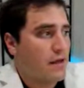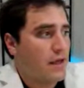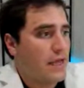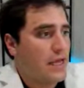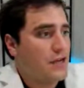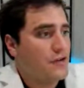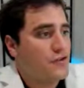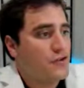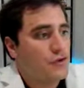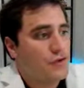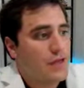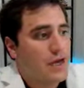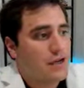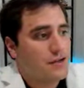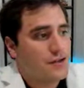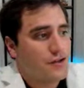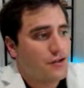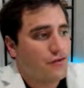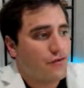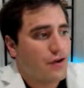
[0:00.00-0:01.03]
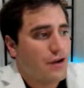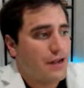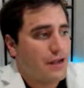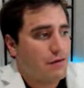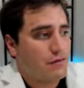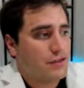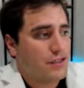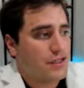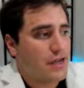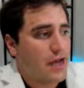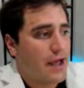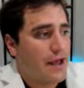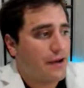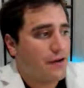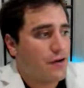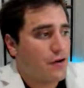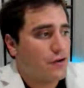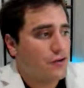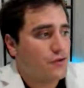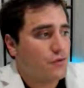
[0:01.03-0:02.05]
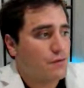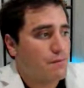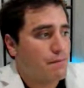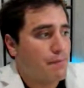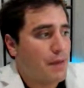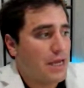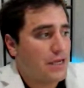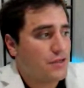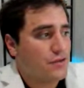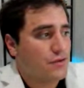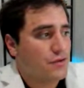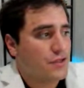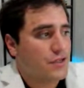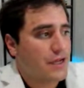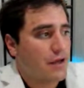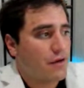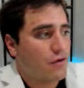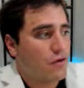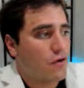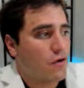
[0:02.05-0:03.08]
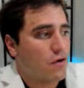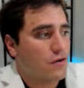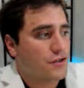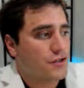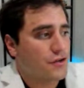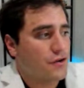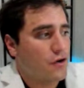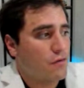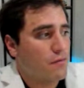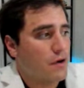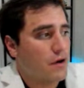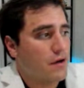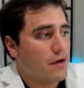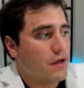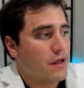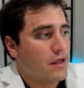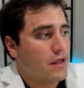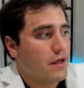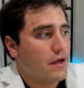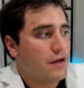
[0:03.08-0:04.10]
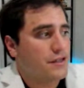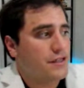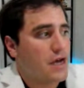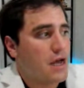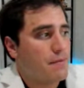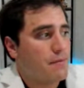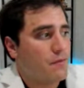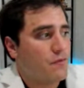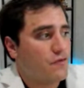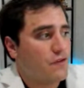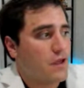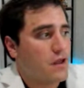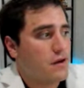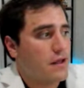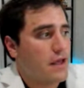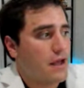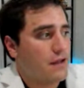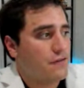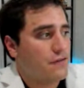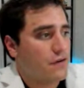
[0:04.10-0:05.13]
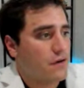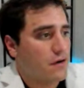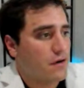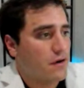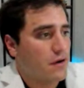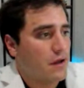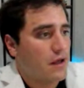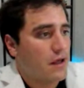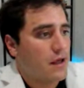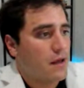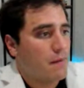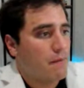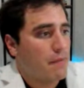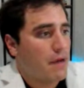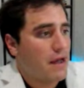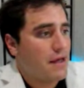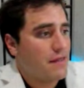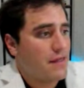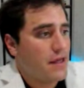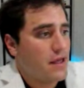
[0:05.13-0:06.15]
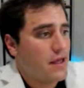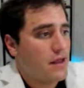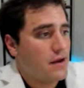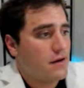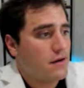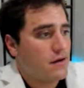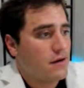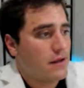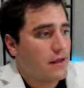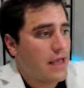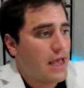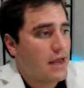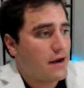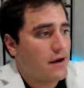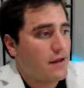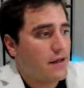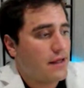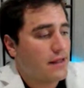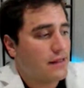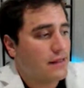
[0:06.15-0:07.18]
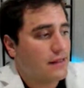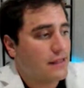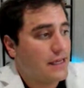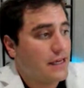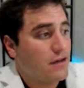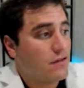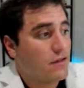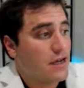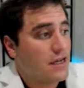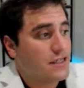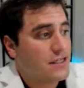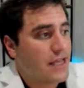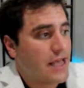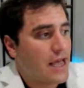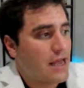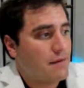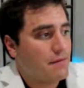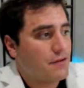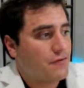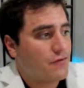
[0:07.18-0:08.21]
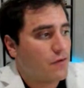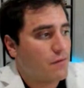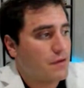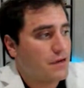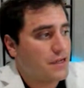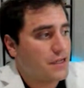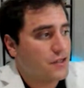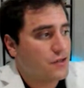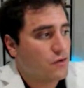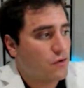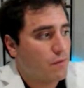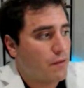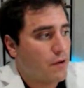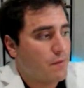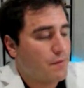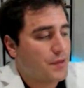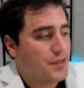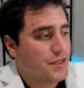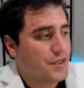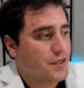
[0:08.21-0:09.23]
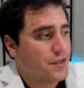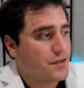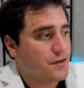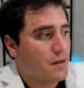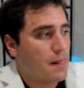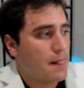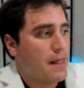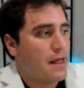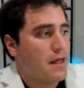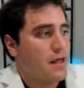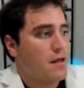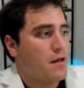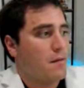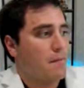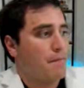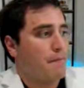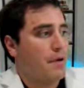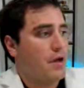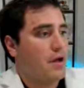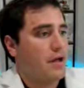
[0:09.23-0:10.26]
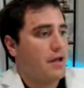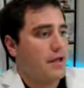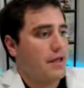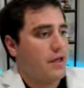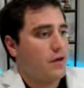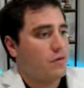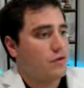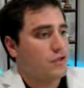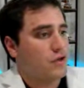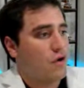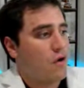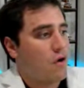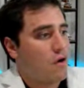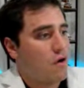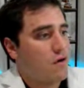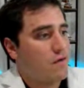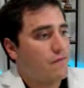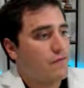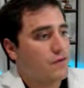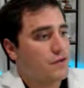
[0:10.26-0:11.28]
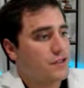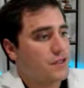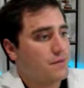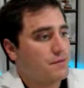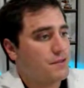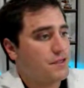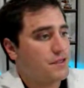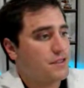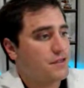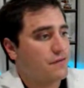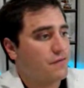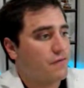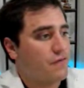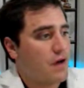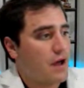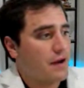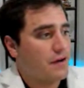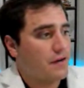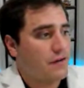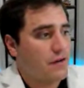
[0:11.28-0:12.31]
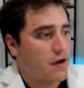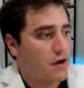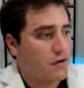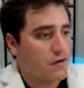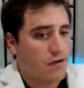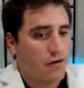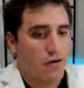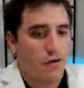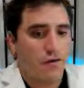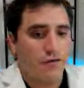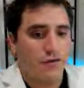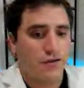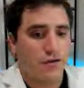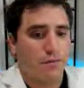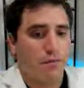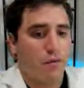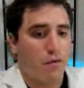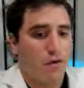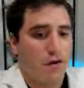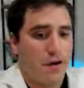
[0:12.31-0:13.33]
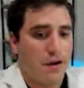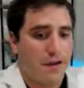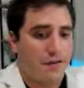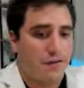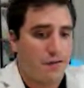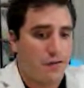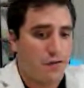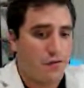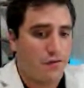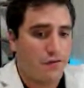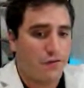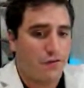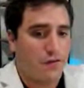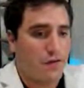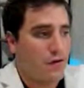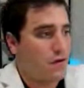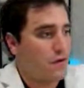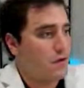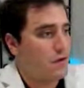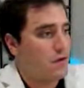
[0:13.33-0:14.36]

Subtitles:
In 2003, he was diagnosed with basal cell carcinoma, a type of skin cancer. By then, Canada had legalized cannabis for medicinal purposes, but it was hard for Simpson to find a doctor who supported his use.